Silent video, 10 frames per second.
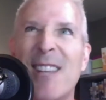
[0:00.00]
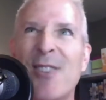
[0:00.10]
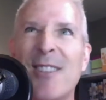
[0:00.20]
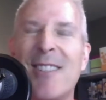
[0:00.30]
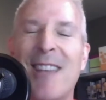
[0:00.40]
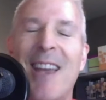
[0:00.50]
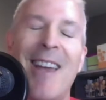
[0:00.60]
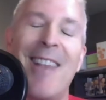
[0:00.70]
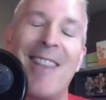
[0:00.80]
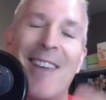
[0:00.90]
I should say,
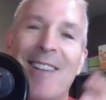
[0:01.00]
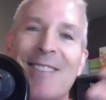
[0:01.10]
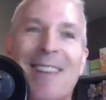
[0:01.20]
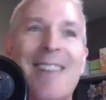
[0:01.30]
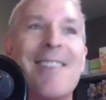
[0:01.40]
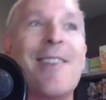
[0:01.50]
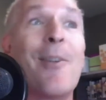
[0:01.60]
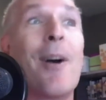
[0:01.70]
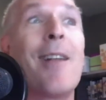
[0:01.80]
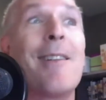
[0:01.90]
and then said, you know
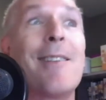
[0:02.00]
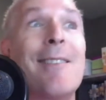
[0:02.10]
what?